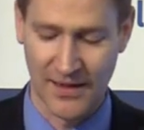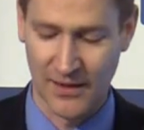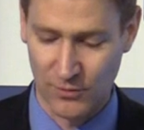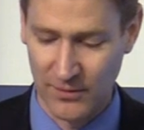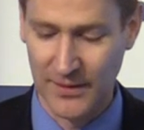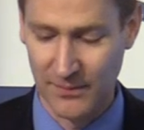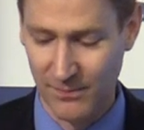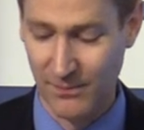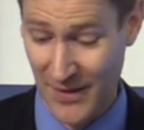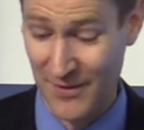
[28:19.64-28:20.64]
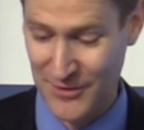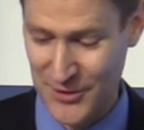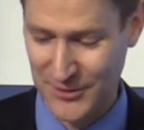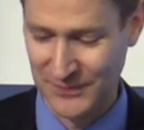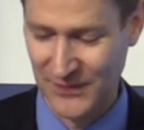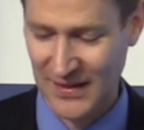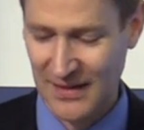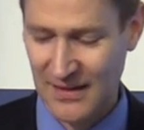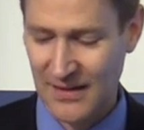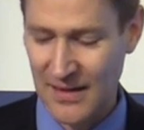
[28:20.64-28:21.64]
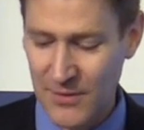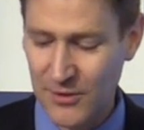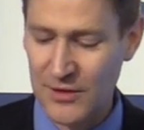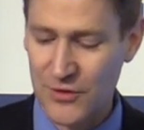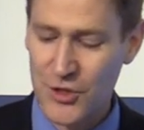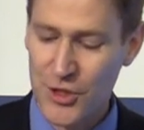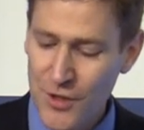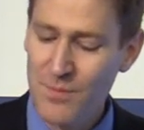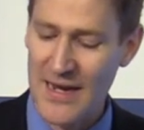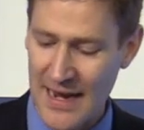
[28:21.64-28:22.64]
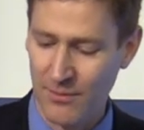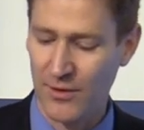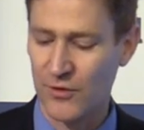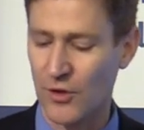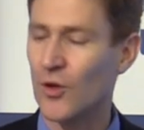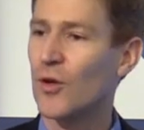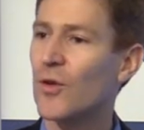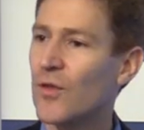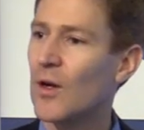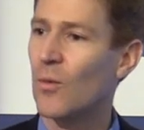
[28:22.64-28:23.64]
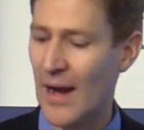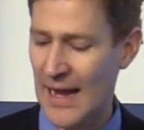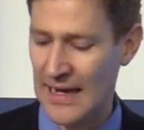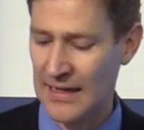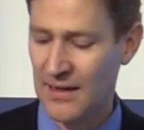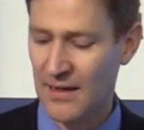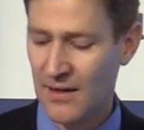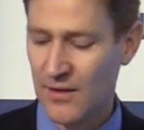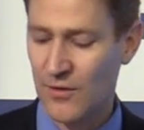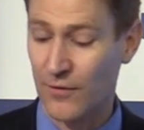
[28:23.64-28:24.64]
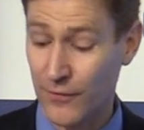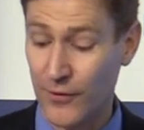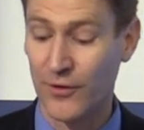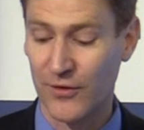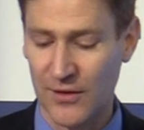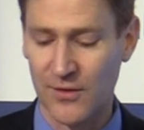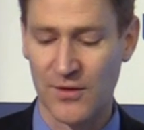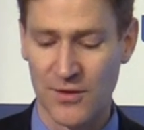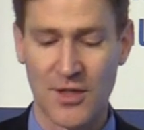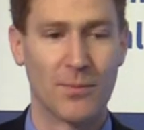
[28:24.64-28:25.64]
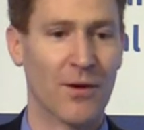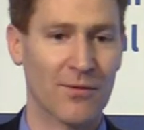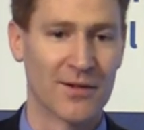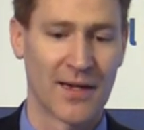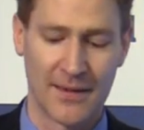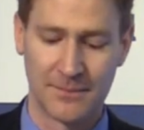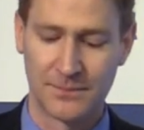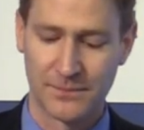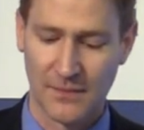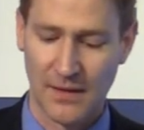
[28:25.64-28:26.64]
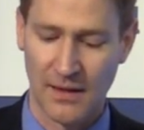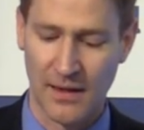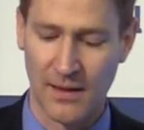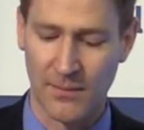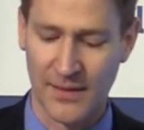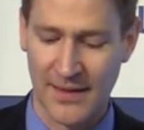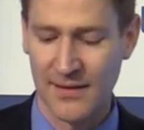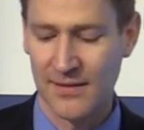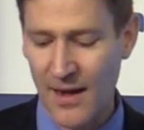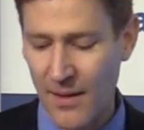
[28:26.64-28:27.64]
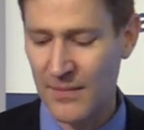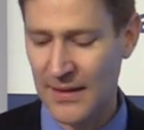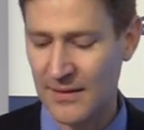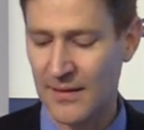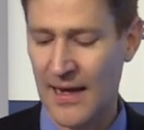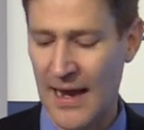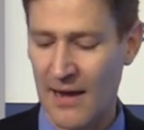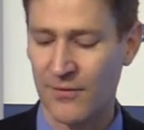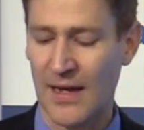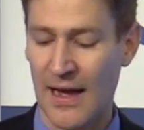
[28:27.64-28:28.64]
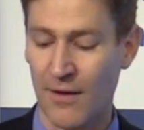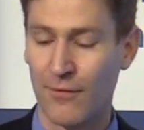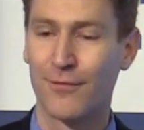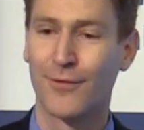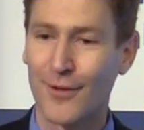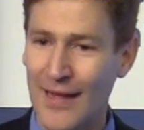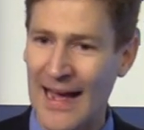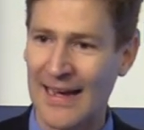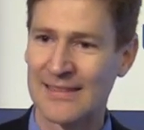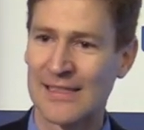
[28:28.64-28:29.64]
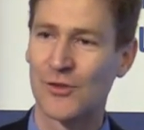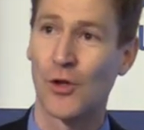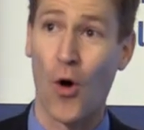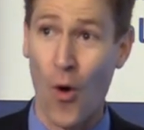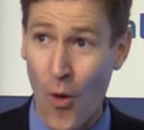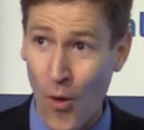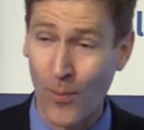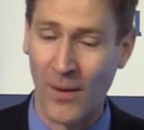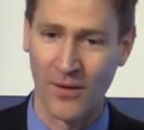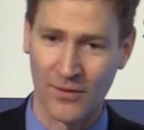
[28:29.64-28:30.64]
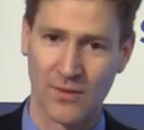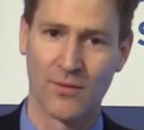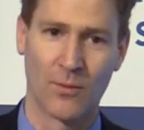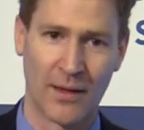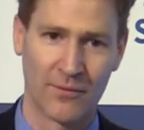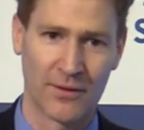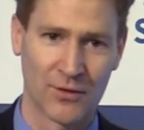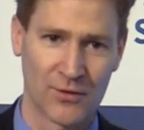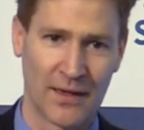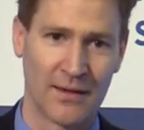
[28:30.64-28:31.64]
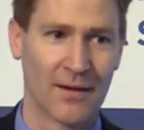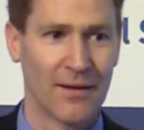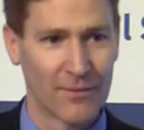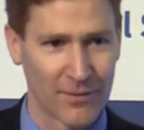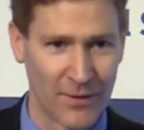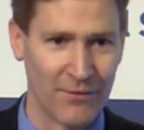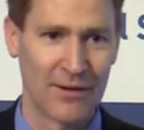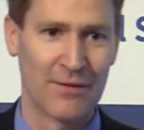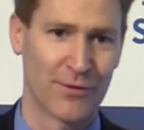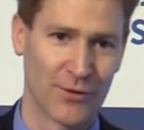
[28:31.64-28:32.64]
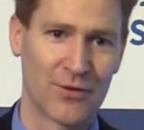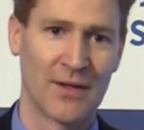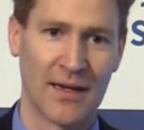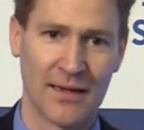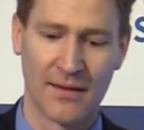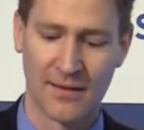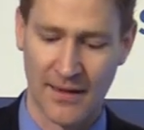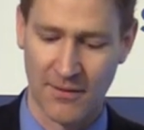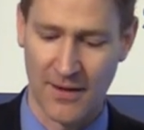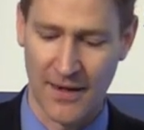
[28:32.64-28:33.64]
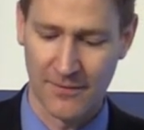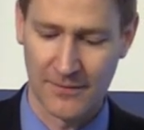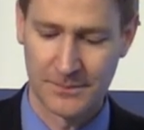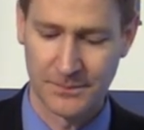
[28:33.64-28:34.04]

It's really beneficial. Immigrants should be able to earn their way to full citizenship over time. But that does not mean that they have to have full access to all parts of the welfare state from the very first day that they arrive.